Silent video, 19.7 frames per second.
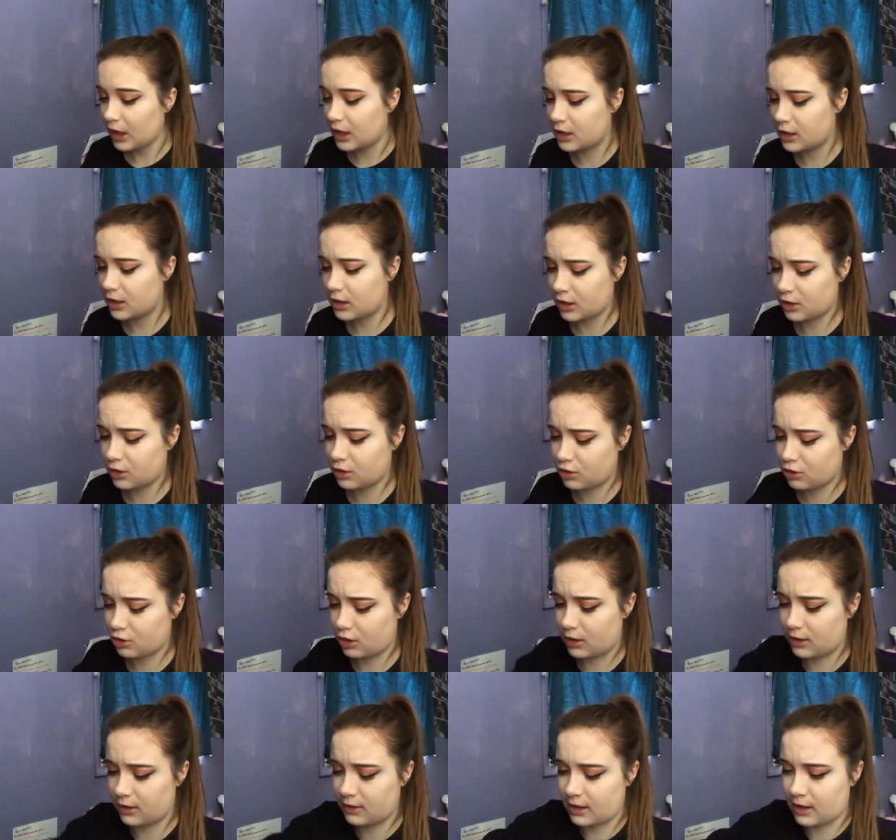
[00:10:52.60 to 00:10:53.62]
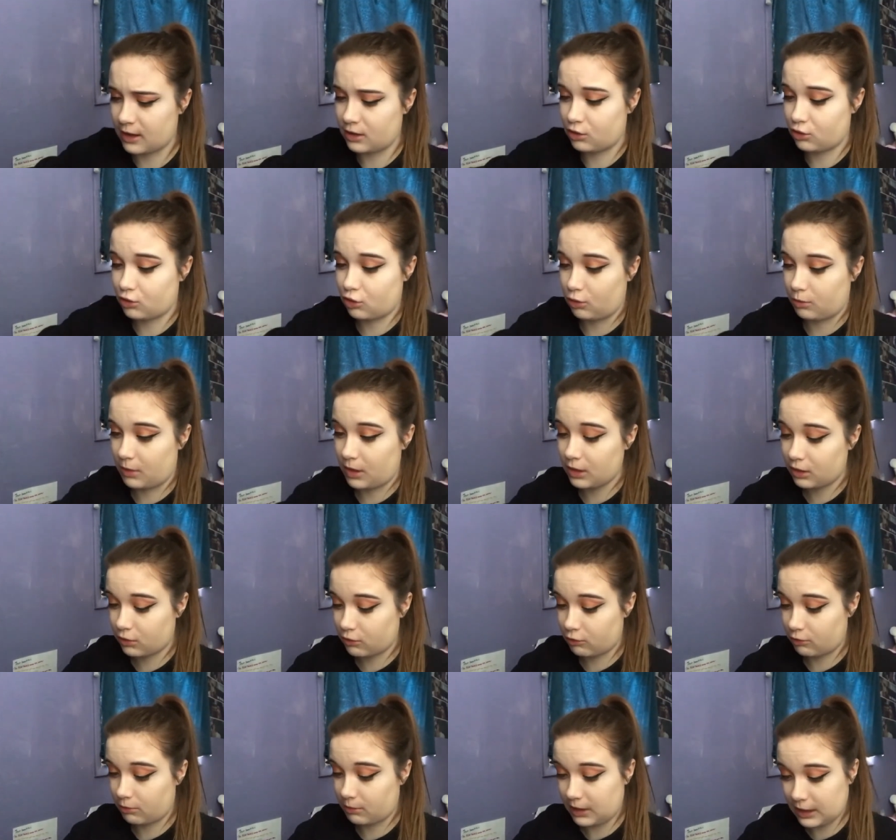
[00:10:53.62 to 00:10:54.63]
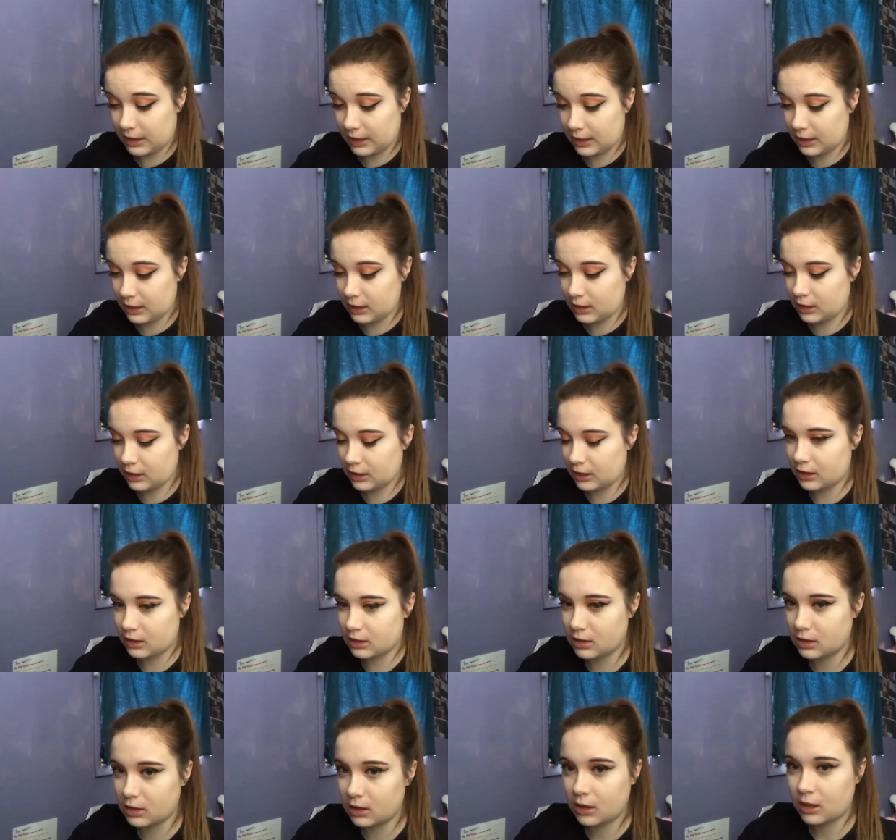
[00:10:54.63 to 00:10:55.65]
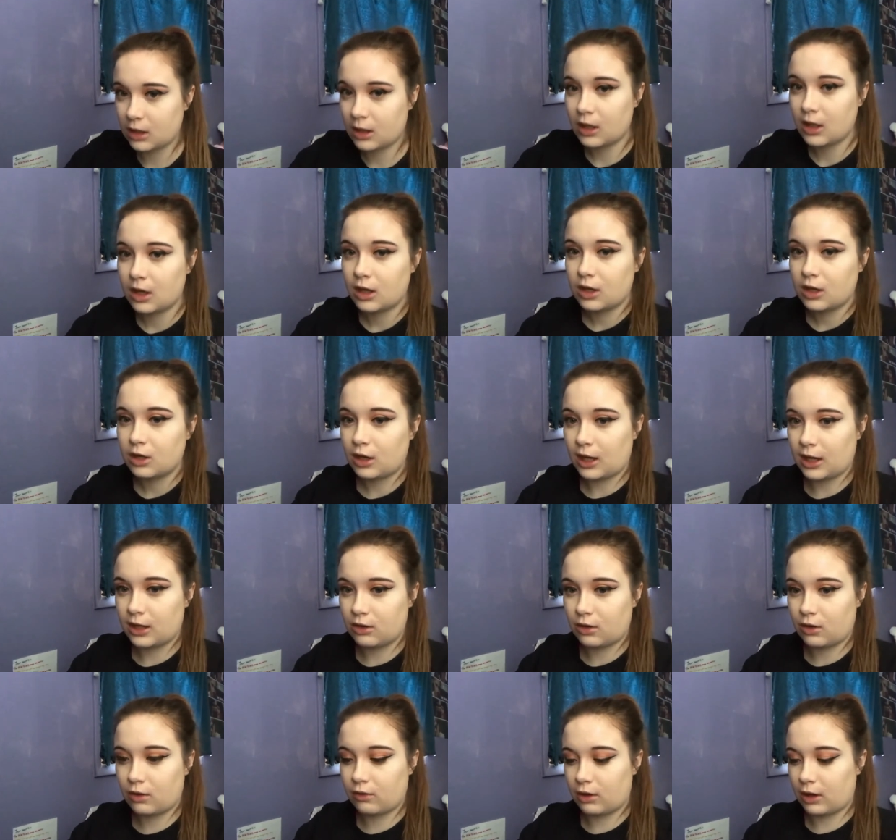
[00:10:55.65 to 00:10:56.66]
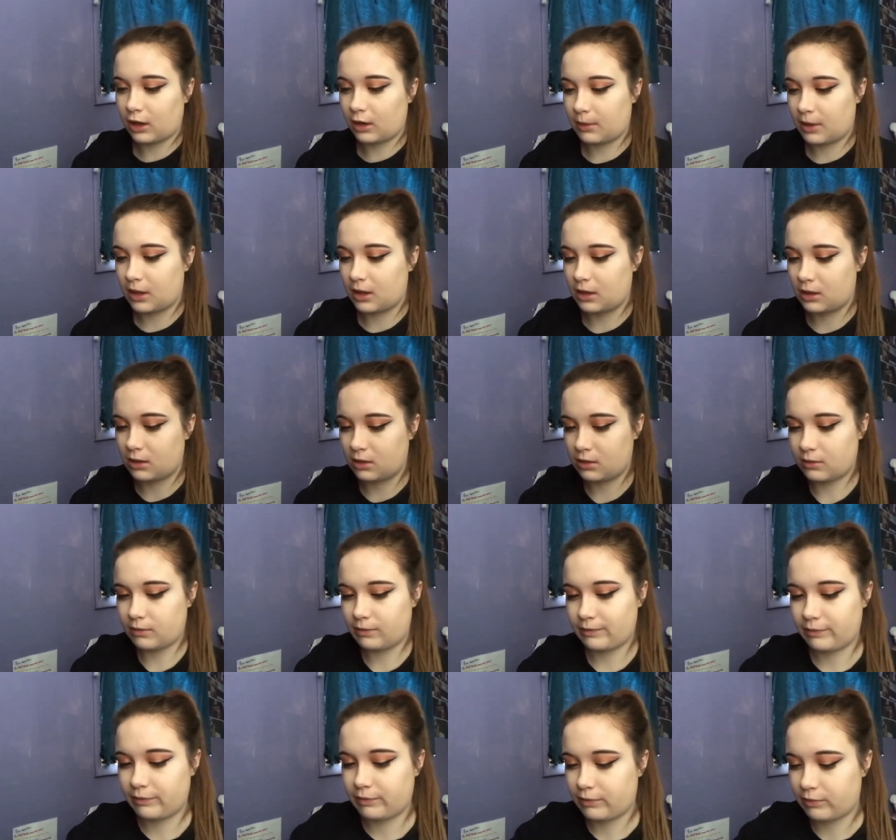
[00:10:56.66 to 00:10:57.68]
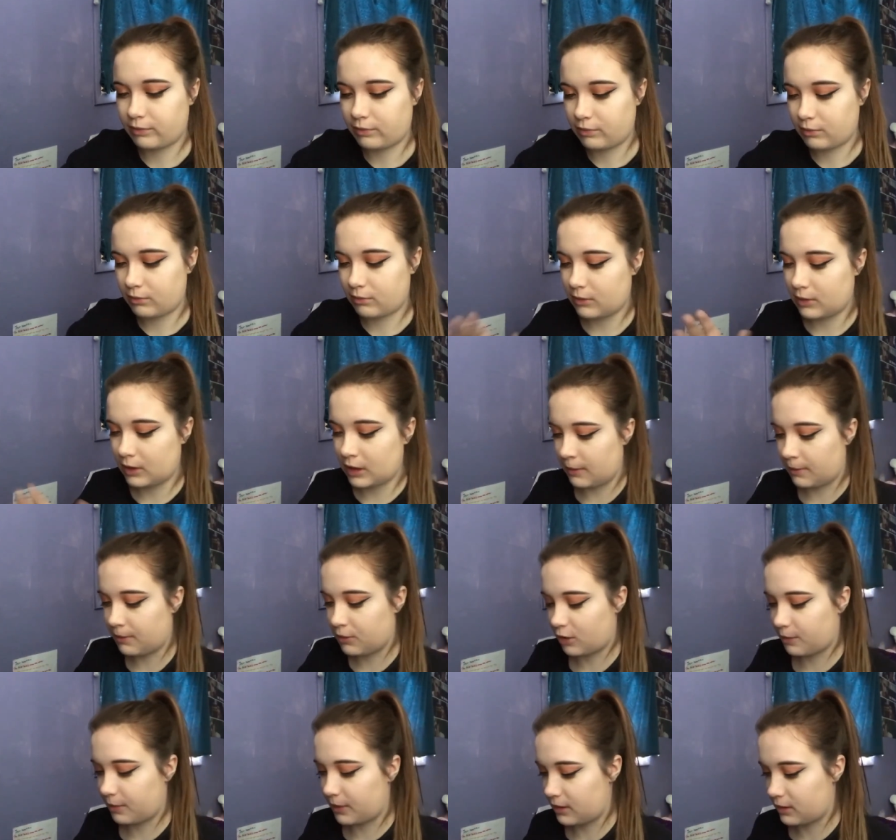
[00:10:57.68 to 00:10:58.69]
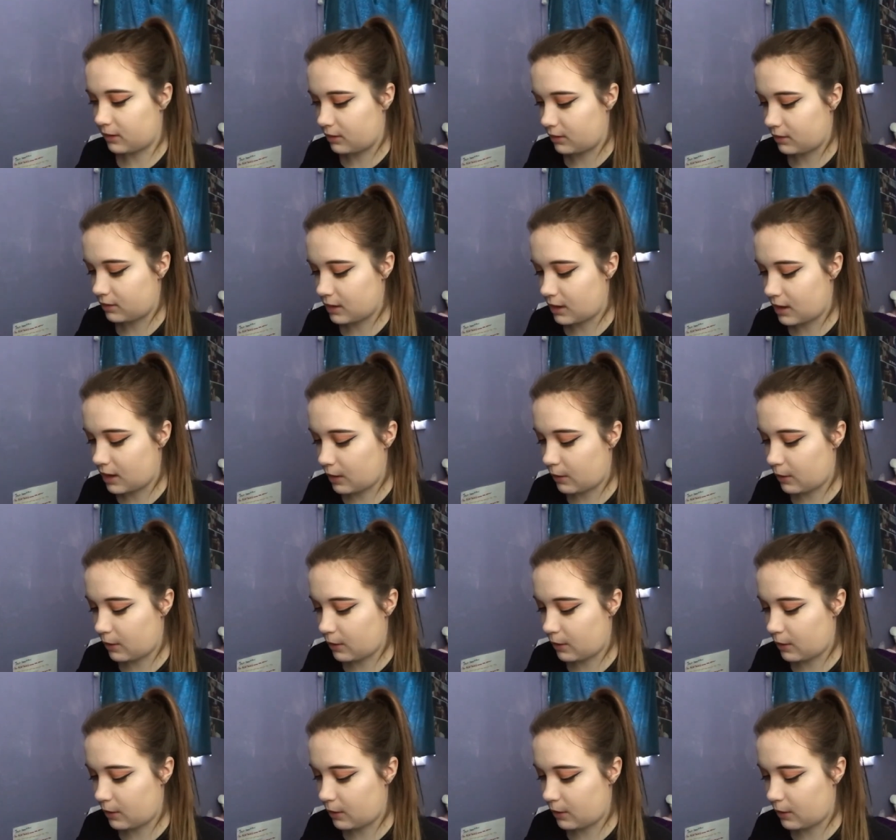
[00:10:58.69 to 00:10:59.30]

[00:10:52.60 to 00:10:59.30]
It's such a strong scent. It's too much for me to handle at least. I don't recommend it just based on the scent.